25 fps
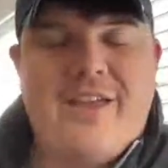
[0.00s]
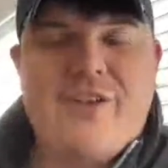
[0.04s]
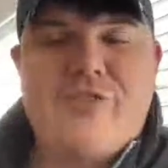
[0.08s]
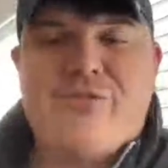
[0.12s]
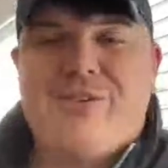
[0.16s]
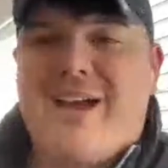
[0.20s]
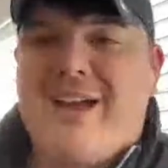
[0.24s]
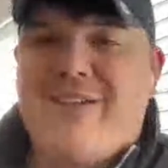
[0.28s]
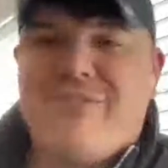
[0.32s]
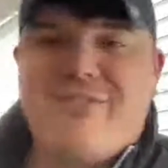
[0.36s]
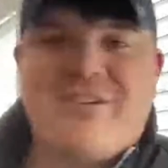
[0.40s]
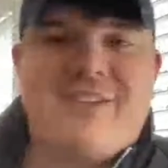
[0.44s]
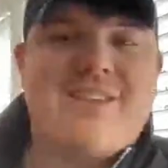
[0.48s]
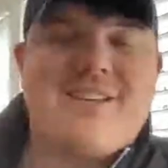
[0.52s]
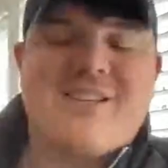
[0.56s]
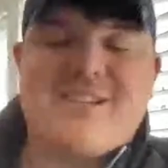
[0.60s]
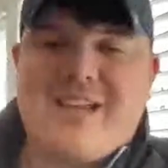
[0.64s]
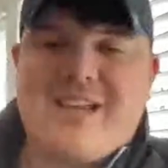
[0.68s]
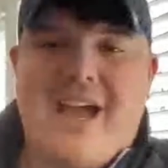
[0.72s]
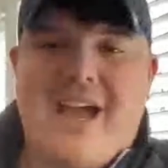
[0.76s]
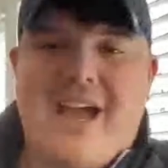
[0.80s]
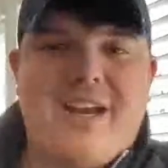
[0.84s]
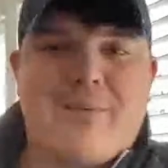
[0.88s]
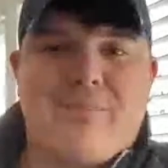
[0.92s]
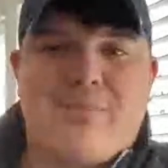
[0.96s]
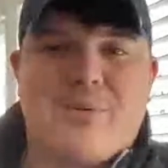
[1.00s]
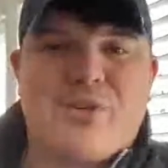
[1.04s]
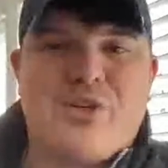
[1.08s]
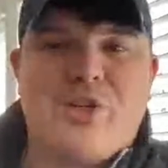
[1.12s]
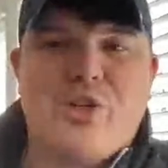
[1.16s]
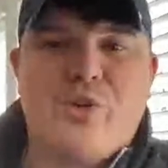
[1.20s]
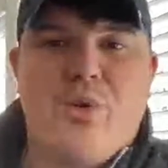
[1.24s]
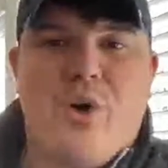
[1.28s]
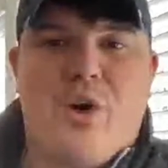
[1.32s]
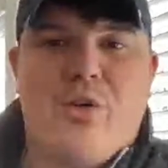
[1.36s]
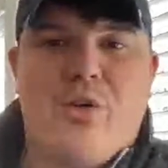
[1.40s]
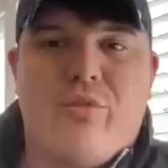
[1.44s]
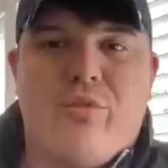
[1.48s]
They drafted this guy number
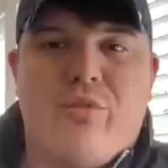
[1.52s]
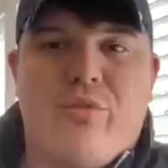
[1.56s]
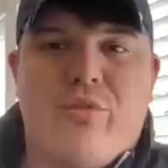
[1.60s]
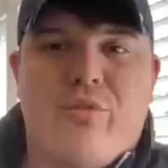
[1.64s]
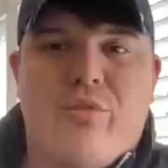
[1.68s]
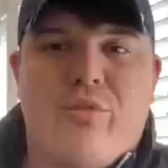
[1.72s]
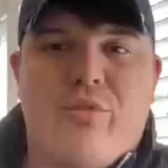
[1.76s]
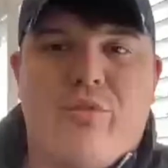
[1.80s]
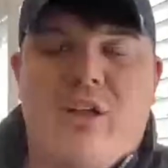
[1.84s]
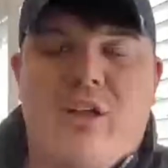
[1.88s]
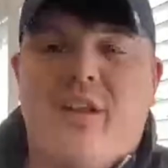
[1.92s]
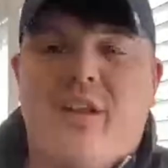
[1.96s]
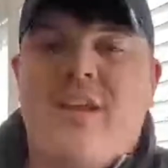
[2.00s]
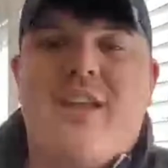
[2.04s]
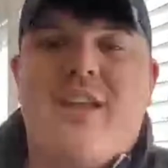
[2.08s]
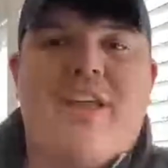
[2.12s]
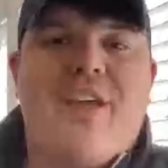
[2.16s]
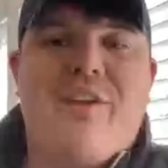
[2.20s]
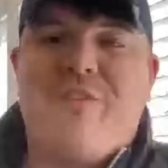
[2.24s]
two overall.